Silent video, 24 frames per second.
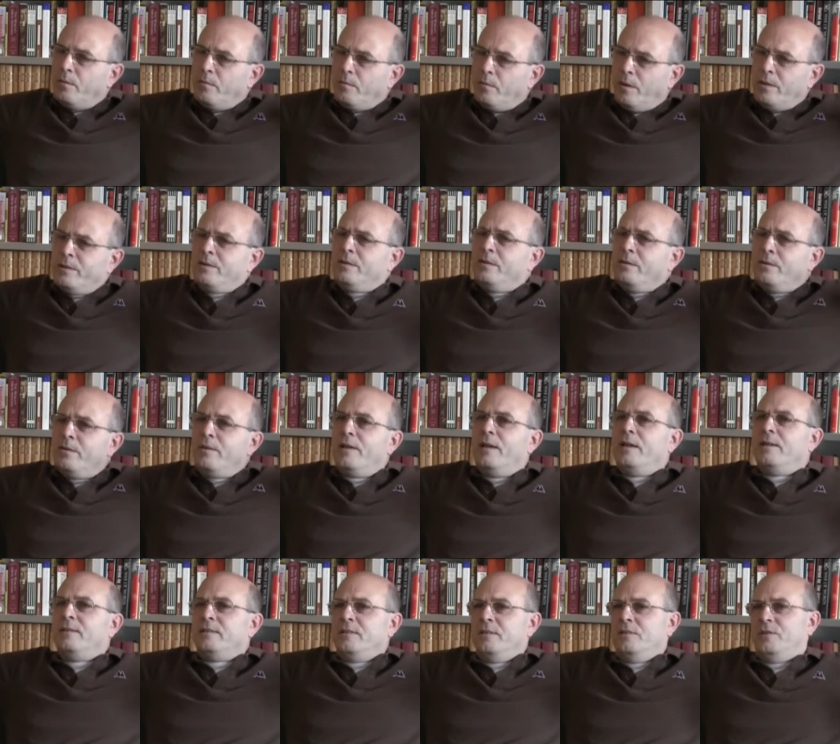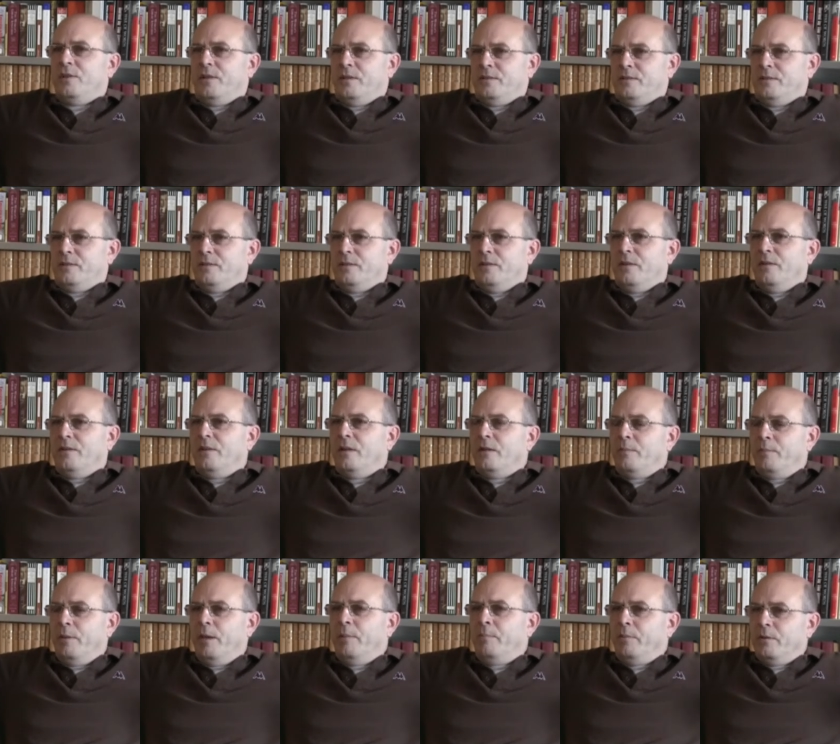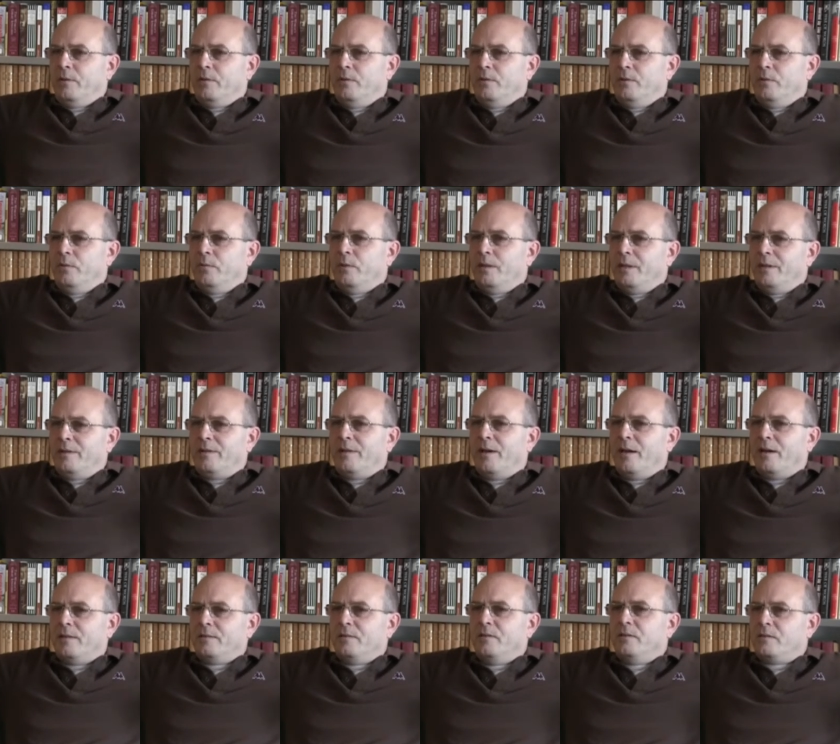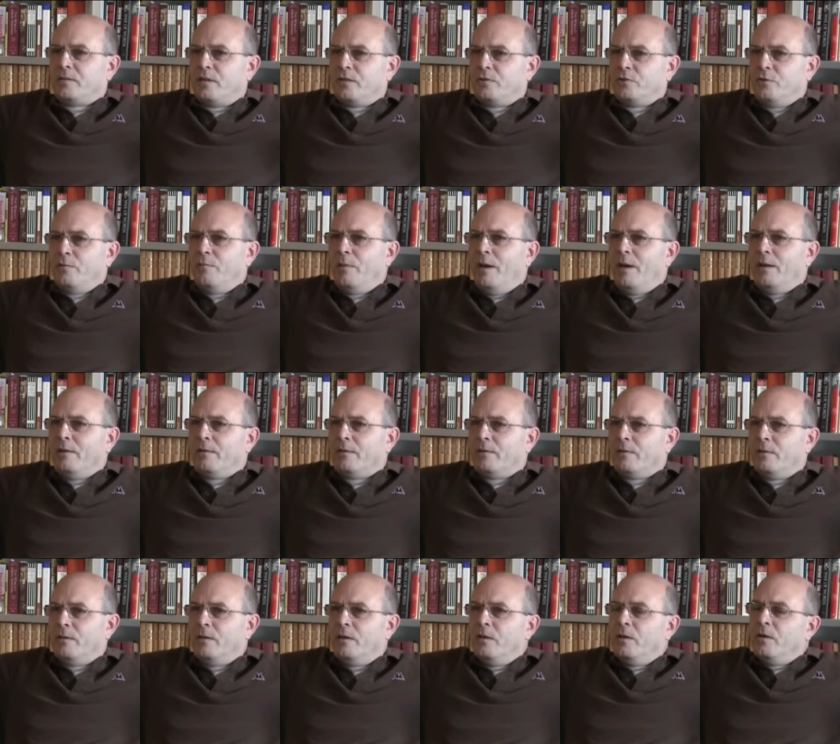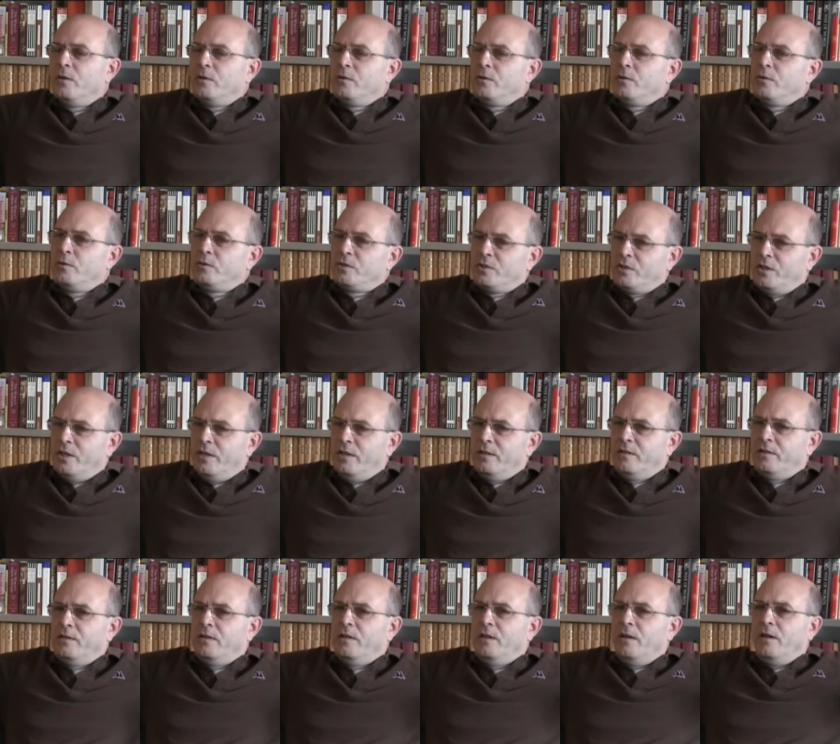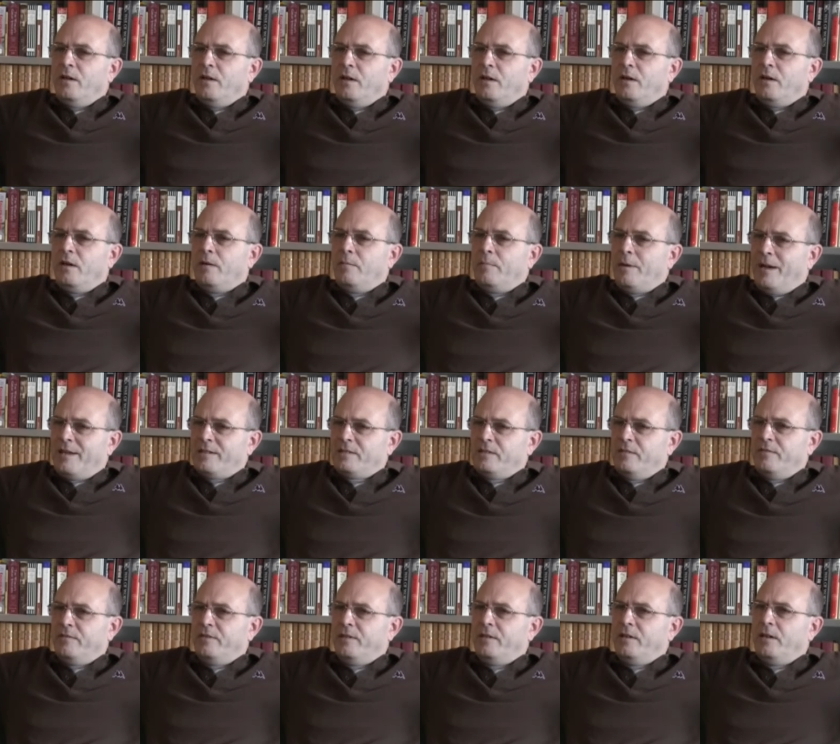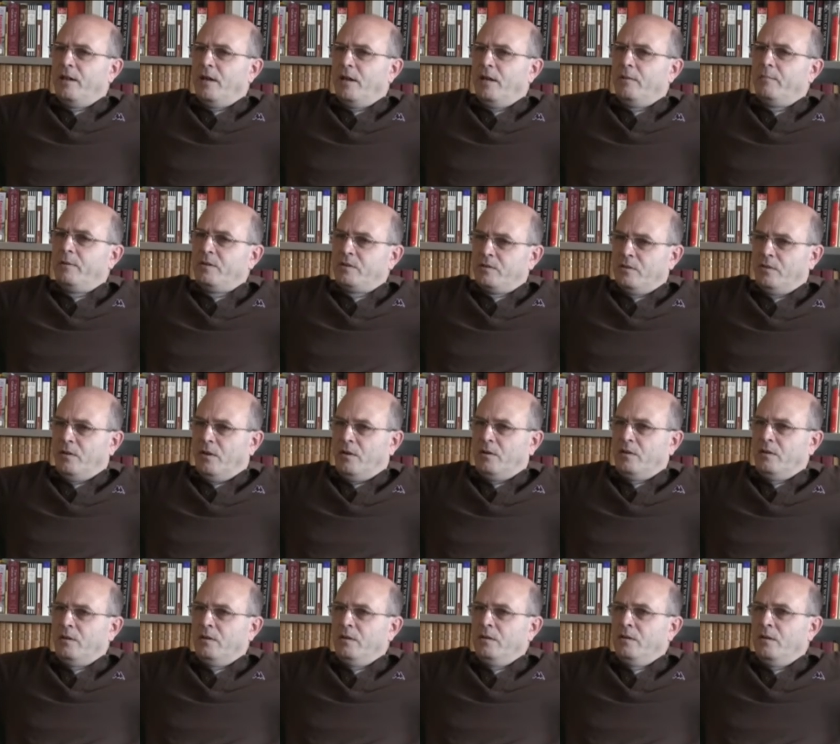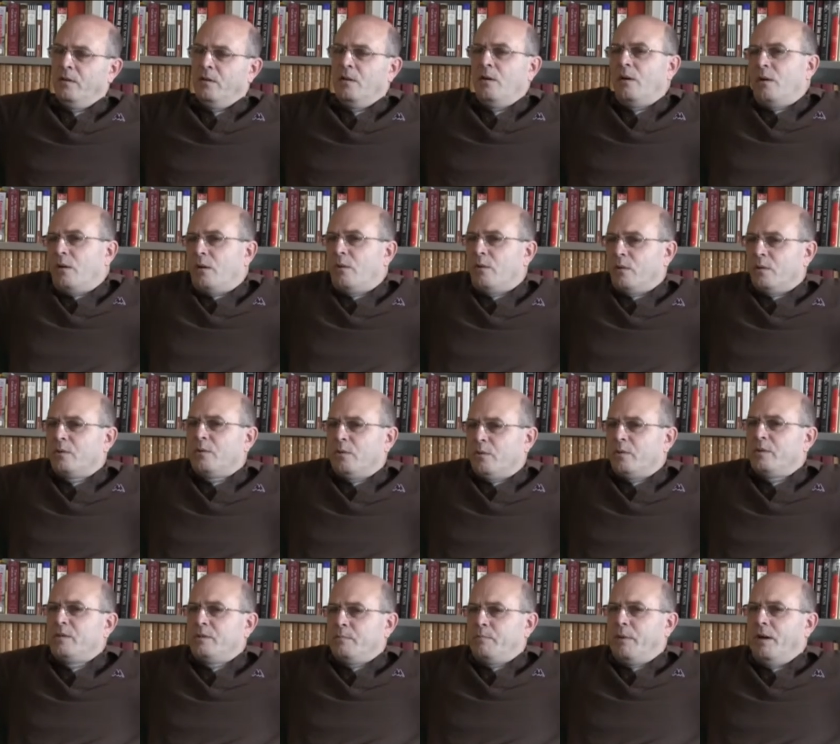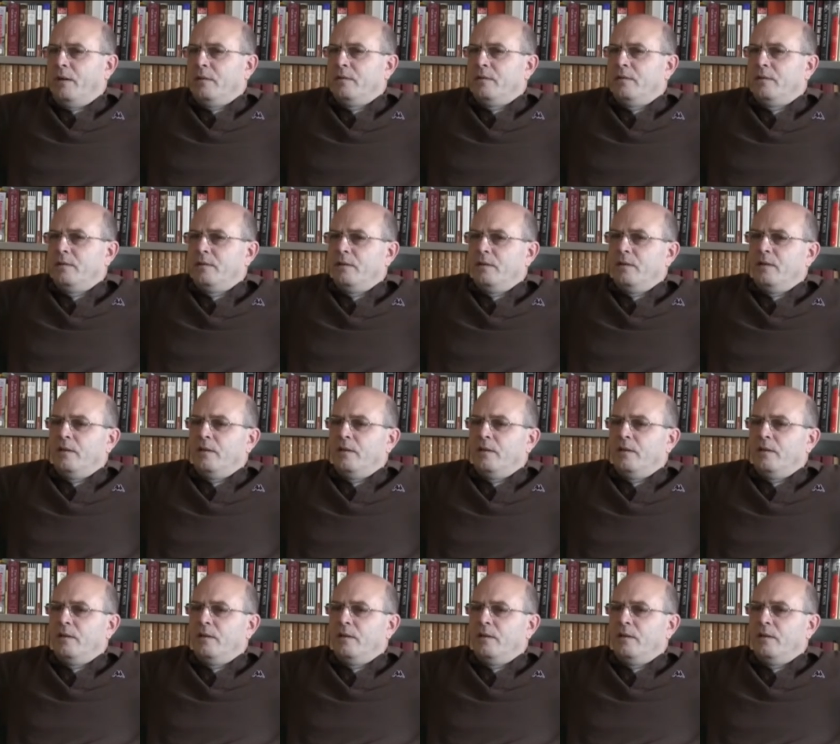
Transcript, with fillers: what do they suggest that people do when attacked in such a manner? To sit uh, passively and be slaughtered or to respond?